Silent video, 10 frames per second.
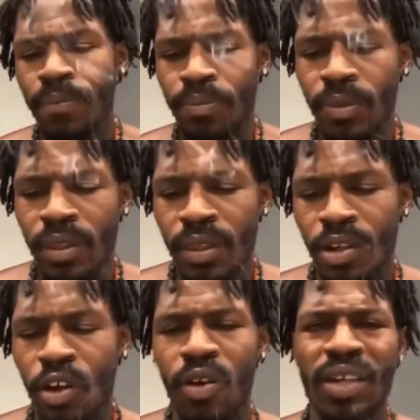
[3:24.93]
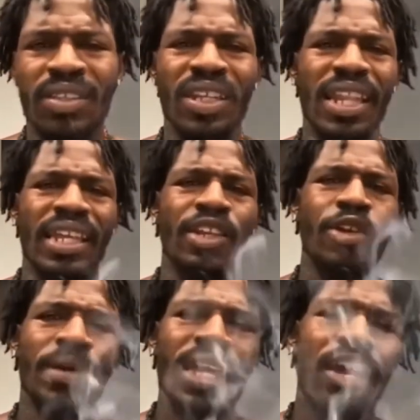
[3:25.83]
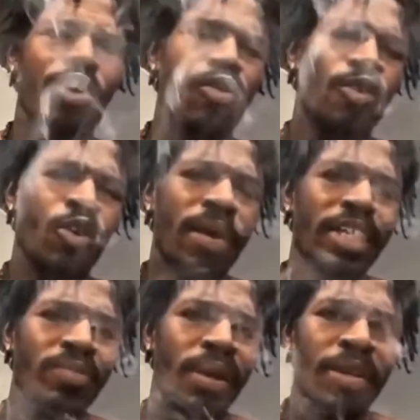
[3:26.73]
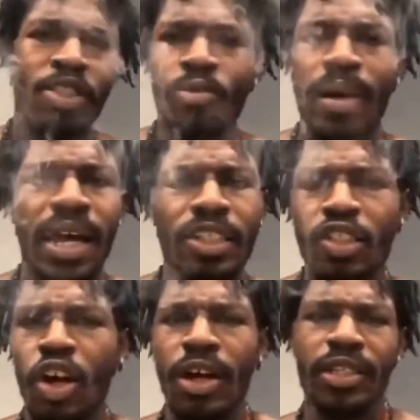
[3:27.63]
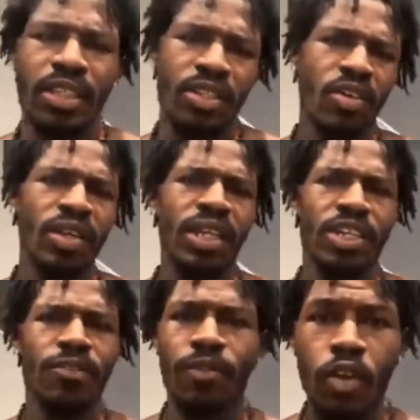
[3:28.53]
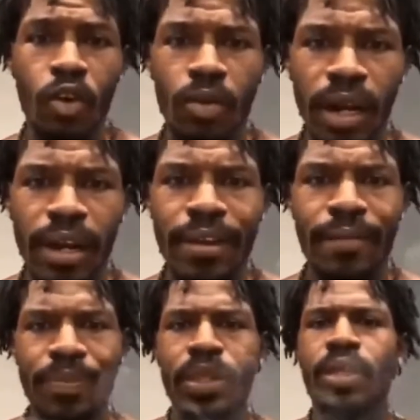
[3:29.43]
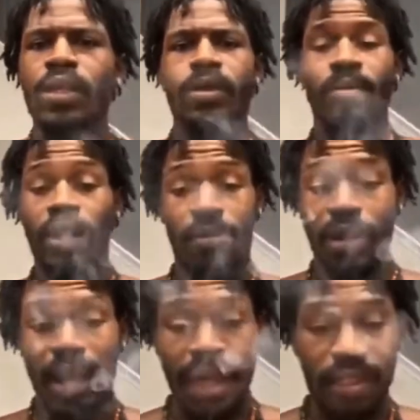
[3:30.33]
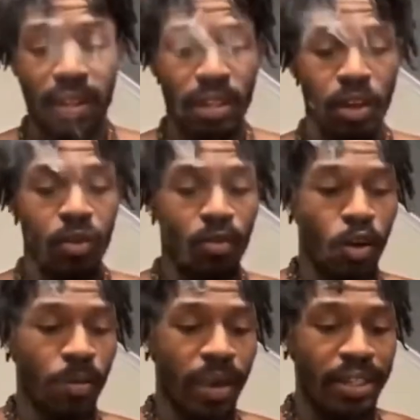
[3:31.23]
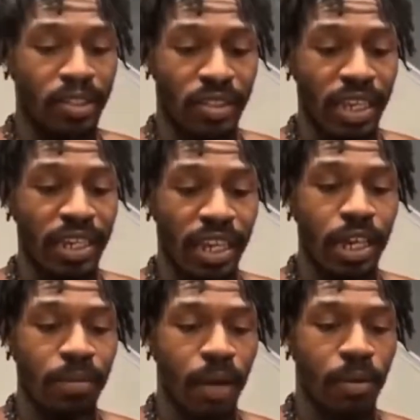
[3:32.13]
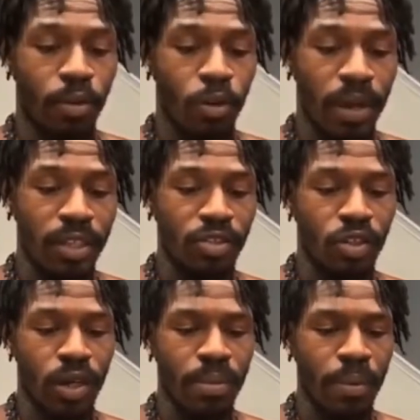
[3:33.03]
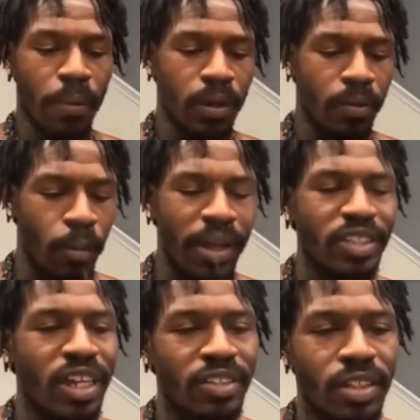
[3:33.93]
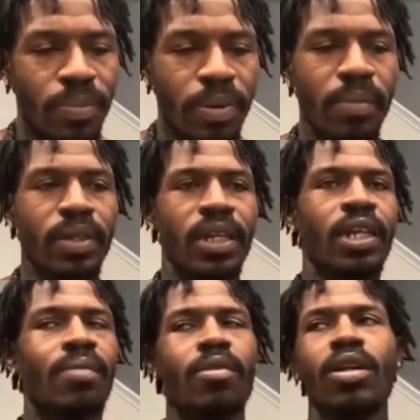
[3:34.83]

You know, other than like little mechanical robots maybe that you buy at a Target to, you know, clean your floor, right? But in reality, no, robots, they did come out with robots. You know, they've been putting robots out into the public in the community